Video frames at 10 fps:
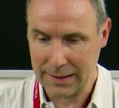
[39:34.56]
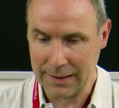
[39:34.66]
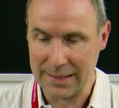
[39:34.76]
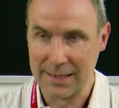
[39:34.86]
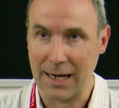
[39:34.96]

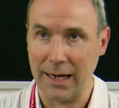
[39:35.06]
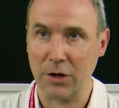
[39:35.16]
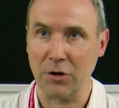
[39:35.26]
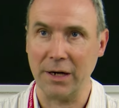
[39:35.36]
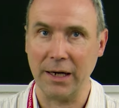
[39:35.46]
this
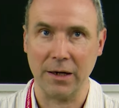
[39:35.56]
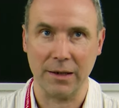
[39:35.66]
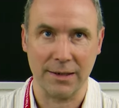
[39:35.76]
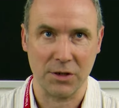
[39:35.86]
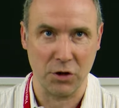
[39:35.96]
icon here
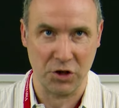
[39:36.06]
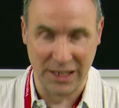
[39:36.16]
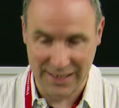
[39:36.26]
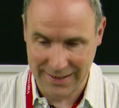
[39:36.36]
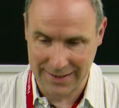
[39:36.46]
that
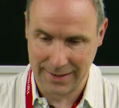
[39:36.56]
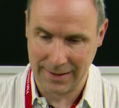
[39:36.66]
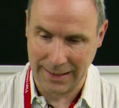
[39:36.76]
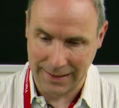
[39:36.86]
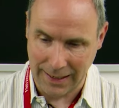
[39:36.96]
suggests
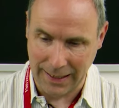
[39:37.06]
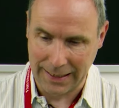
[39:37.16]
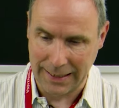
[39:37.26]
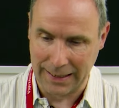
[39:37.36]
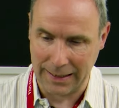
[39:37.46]
that I
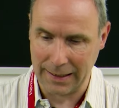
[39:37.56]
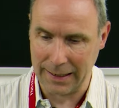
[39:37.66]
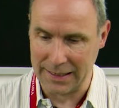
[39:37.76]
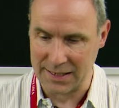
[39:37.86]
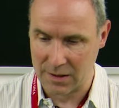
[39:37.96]
can
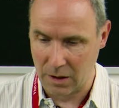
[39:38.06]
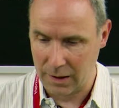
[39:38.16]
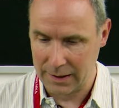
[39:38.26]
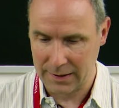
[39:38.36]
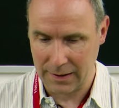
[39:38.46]

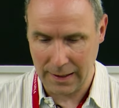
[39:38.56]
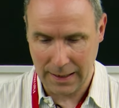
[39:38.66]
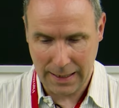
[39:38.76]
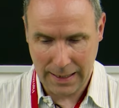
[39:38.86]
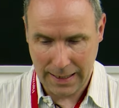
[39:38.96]
install it.
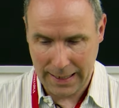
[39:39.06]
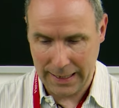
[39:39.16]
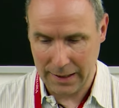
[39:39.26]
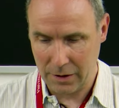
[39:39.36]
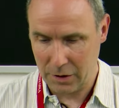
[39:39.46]

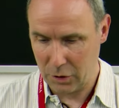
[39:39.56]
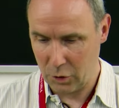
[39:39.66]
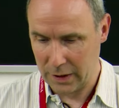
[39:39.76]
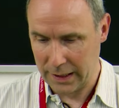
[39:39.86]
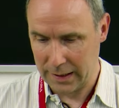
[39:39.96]
And
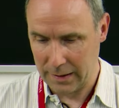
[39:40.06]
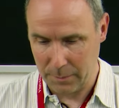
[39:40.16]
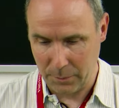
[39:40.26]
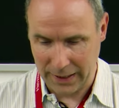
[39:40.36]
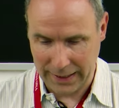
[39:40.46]
you can
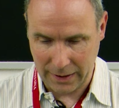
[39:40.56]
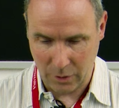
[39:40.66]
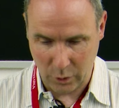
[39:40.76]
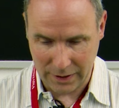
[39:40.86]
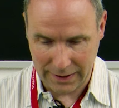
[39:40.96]
play
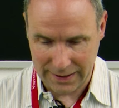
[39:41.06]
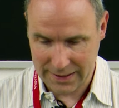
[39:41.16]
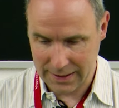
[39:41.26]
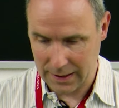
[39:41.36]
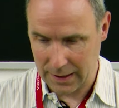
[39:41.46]
with
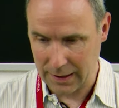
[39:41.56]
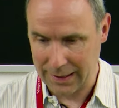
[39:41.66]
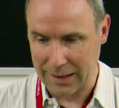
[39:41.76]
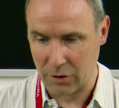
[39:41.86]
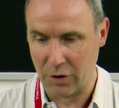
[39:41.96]
this
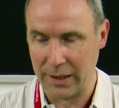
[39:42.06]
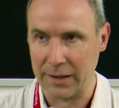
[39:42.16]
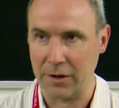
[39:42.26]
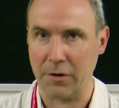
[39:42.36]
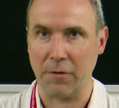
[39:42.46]

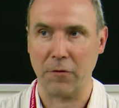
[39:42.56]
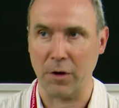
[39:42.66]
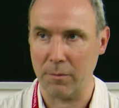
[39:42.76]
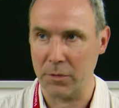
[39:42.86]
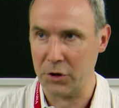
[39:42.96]
calculator
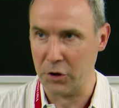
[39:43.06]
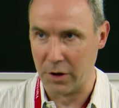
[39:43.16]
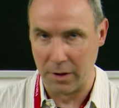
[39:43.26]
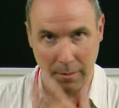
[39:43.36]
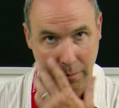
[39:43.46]
from
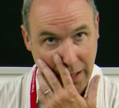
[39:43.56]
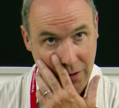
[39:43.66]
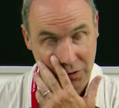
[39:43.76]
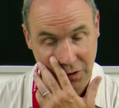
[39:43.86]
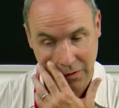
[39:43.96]
your
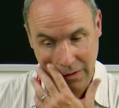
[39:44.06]
browser.